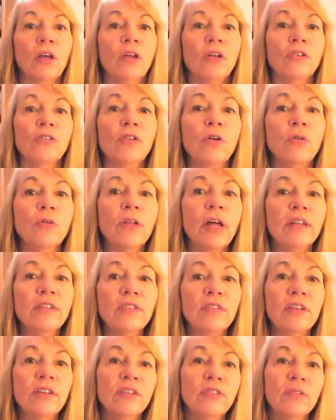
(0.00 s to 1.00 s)
So
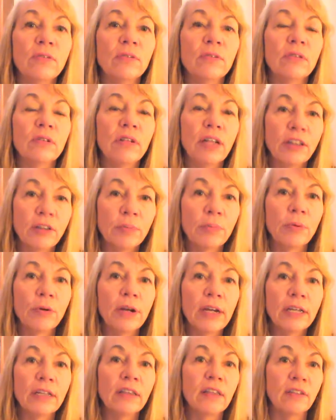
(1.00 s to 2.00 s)
let's
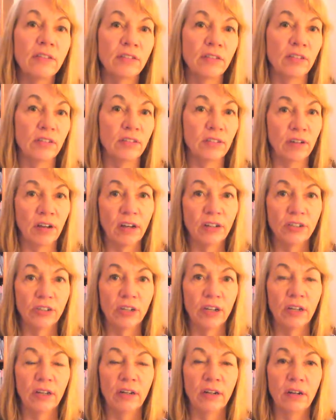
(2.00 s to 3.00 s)
bring this
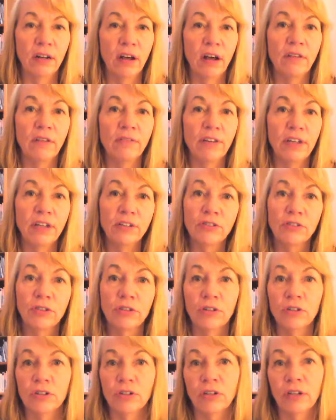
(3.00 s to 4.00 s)
discussion of
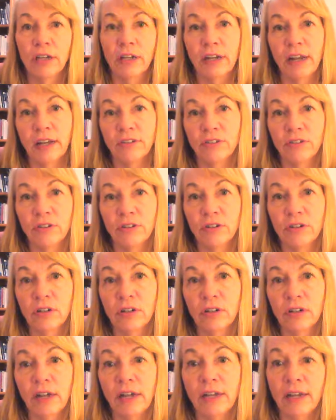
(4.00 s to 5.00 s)
internal and
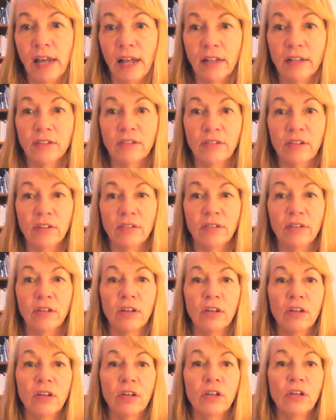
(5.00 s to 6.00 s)
external analysis
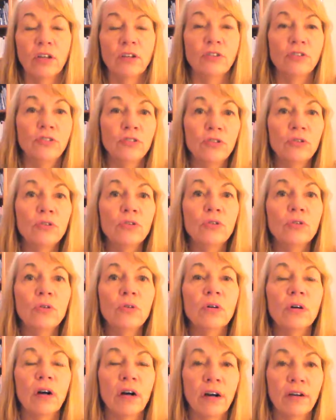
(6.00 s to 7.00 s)

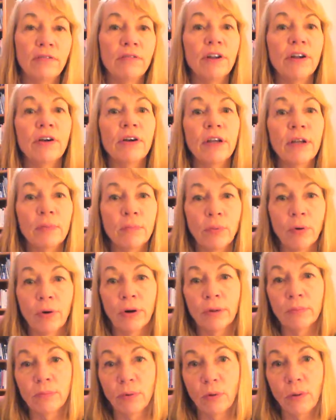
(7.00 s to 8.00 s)
to a very
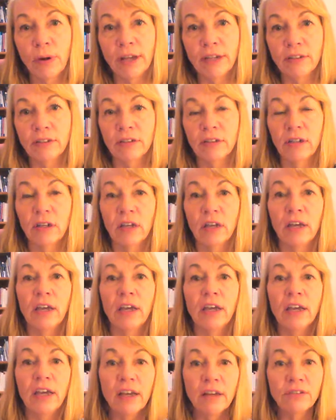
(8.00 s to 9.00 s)
important point.
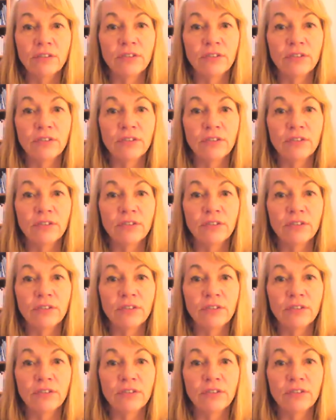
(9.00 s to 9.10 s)
If